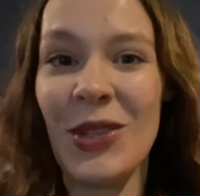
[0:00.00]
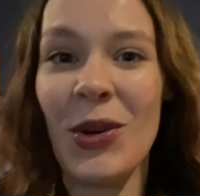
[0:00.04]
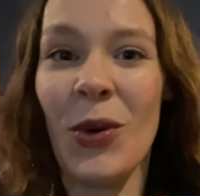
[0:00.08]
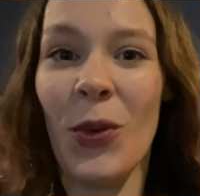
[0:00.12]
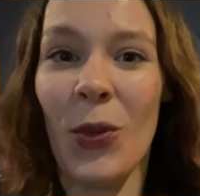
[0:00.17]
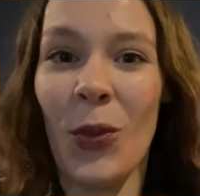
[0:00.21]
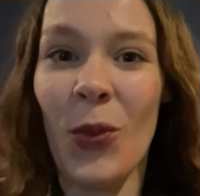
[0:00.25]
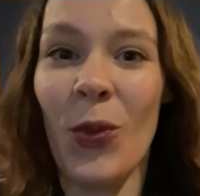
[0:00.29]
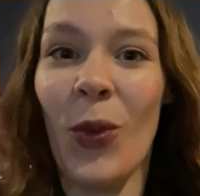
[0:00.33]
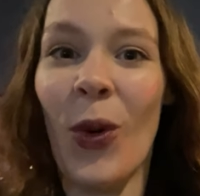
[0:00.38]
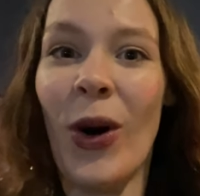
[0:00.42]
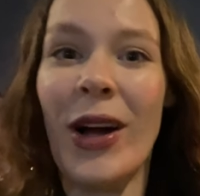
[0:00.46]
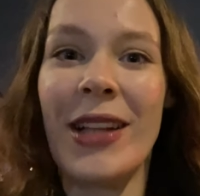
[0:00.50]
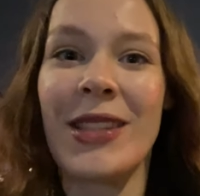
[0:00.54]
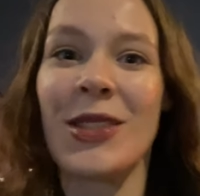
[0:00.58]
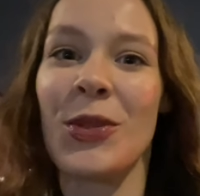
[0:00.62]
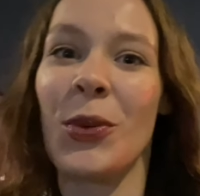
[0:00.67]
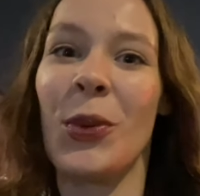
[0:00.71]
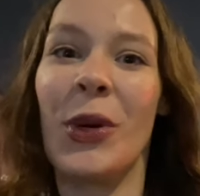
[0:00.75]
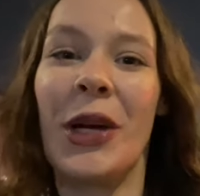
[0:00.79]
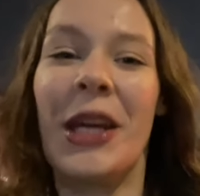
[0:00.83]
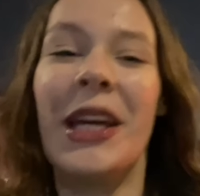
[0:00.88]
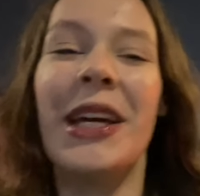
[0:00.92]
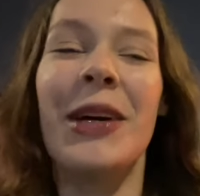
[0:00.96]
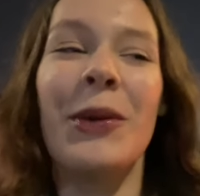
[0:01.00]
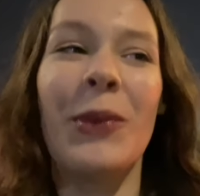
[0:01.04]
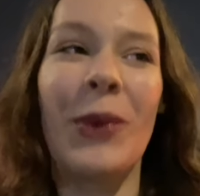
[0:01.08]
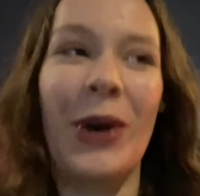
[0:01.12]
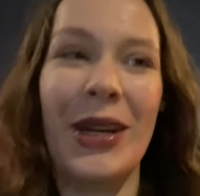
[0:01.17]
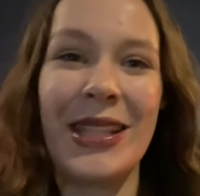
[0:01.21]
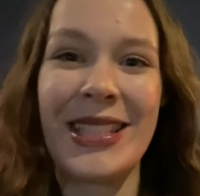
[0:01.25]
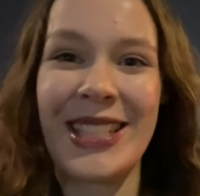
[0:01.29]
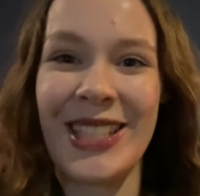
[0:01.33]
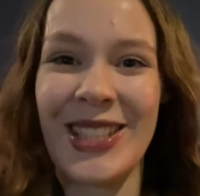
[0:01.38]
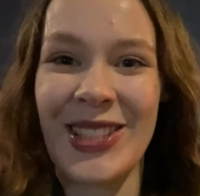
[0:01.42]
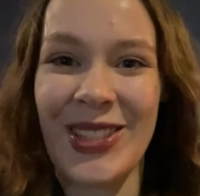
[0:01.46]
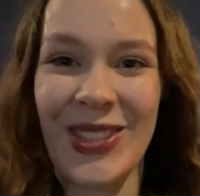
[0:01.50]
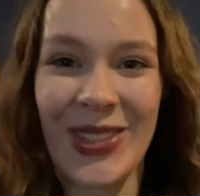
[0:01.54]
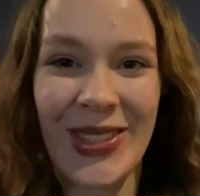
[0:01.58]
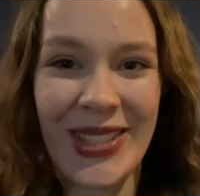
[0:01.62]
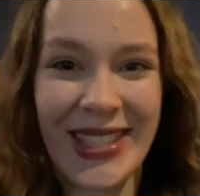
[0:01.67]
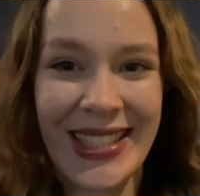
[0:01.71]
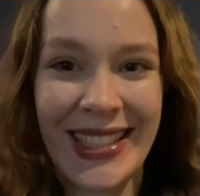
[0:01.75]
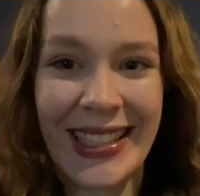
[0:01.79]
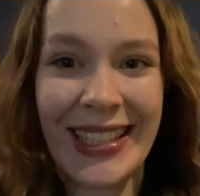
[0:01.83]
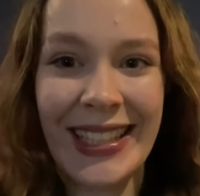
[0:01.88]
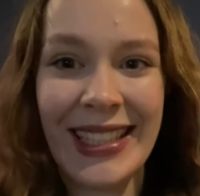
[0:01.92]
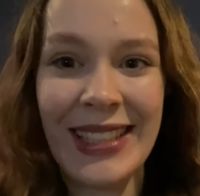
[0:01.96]
what we wanted to
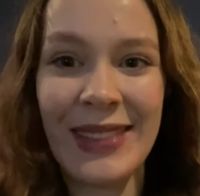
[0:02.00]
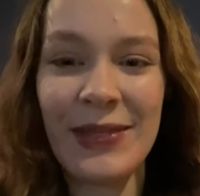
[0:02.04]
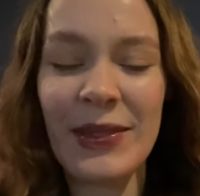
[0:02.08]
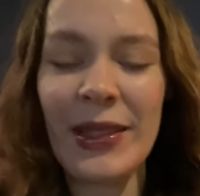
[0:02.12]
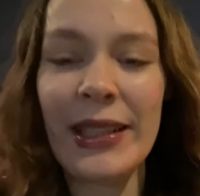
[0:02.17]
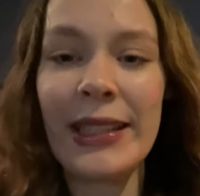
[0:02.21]
see.